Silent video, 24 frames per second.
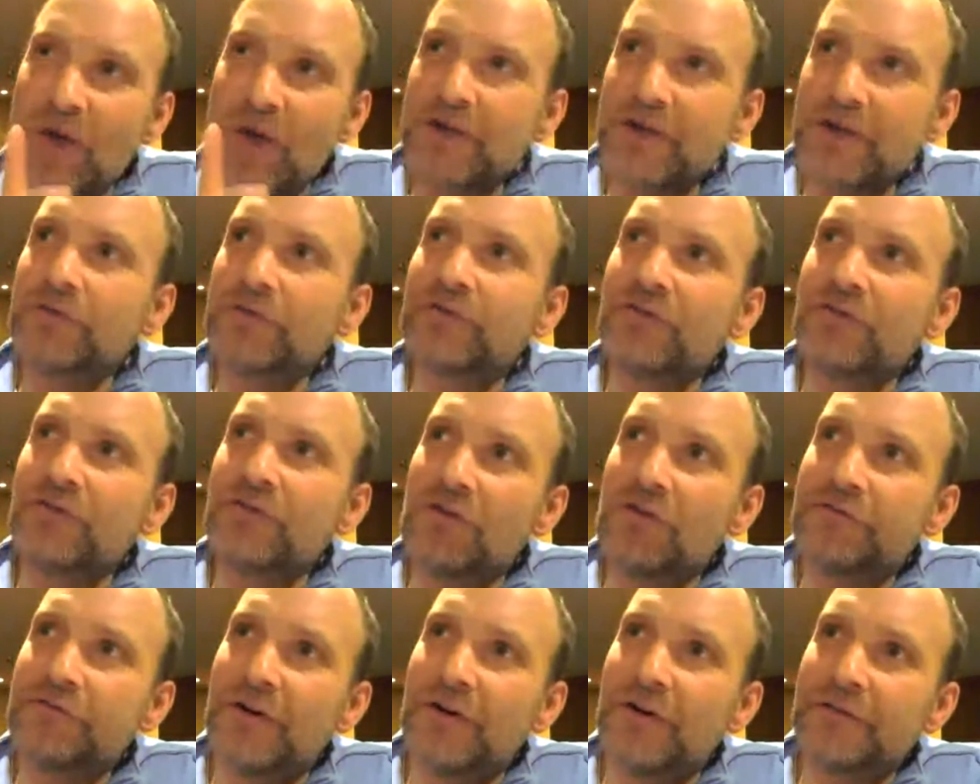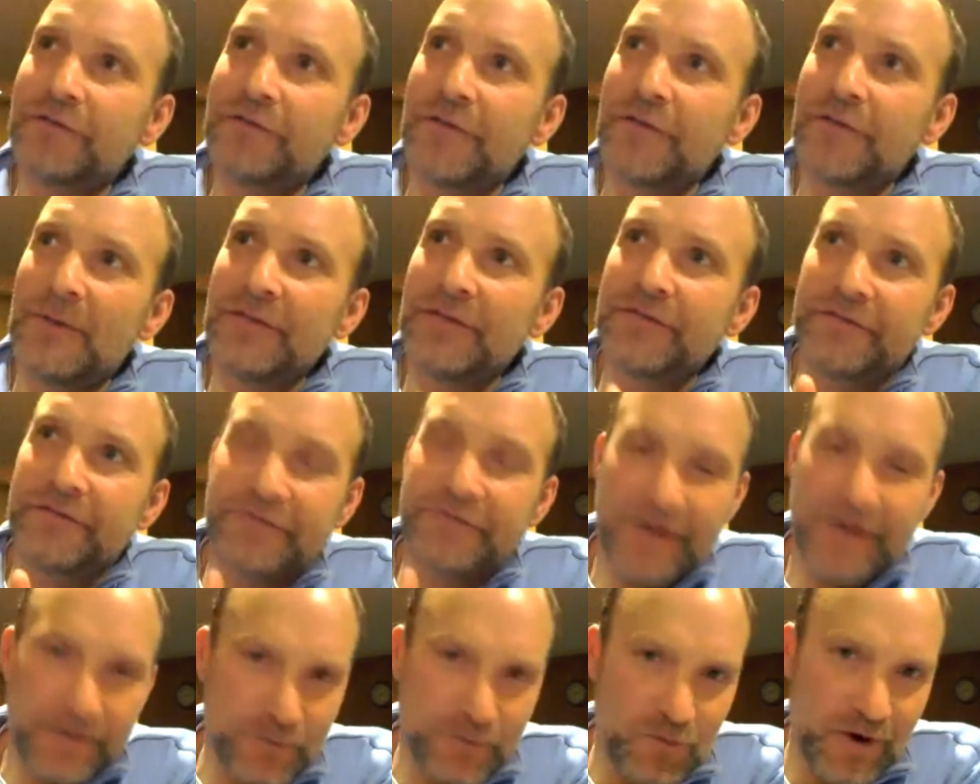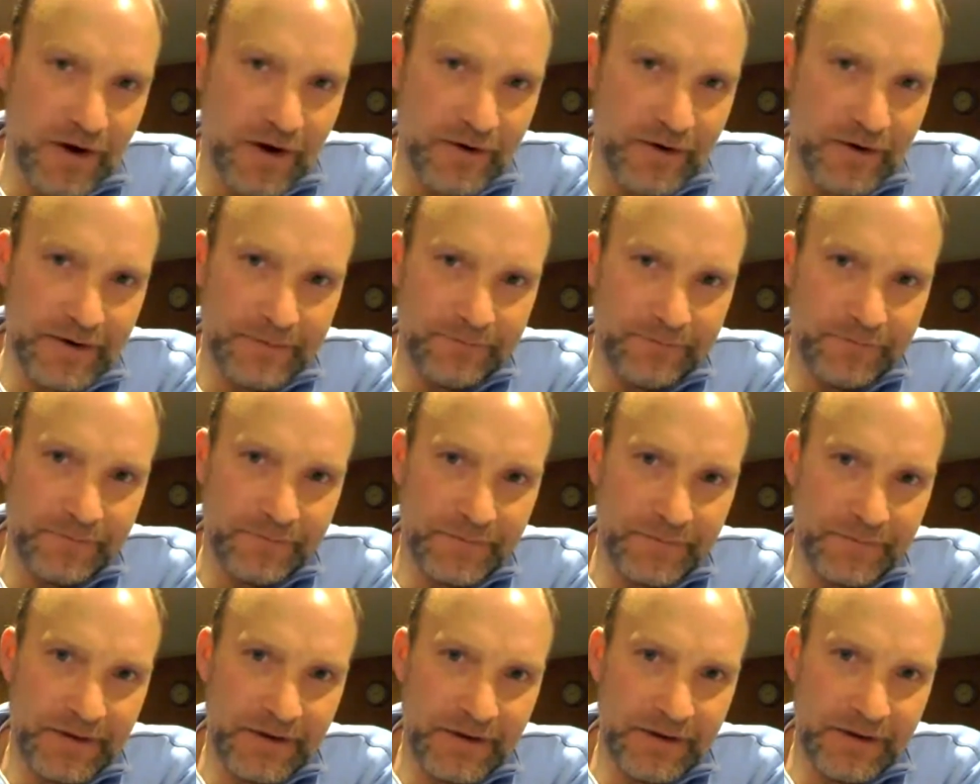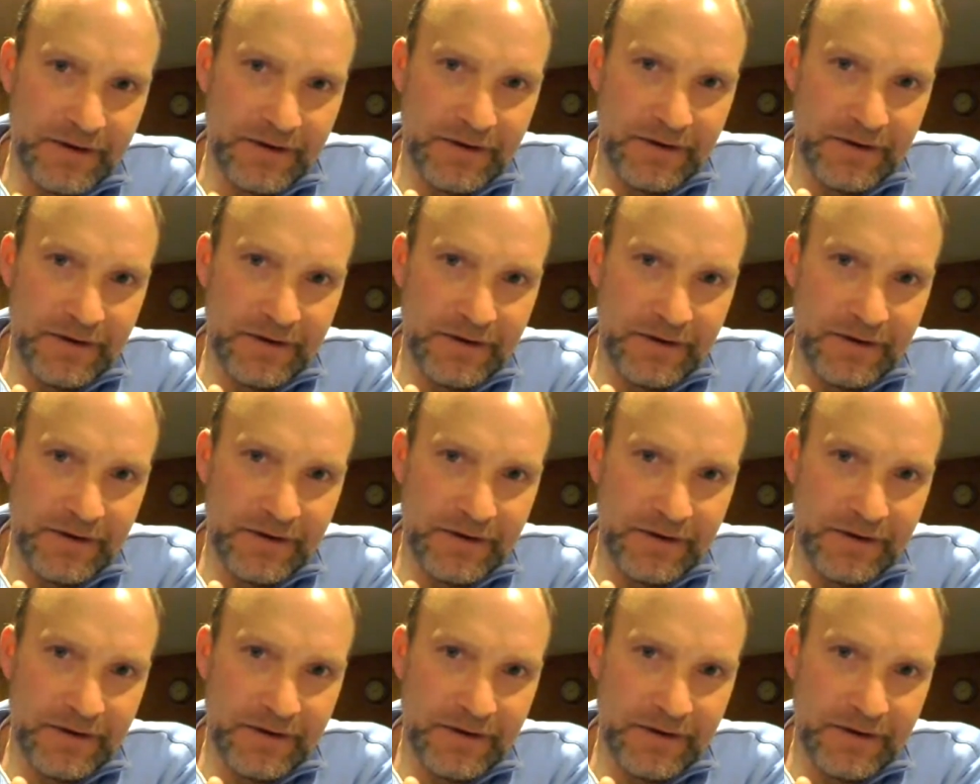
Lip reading: the record snowfall for the month of February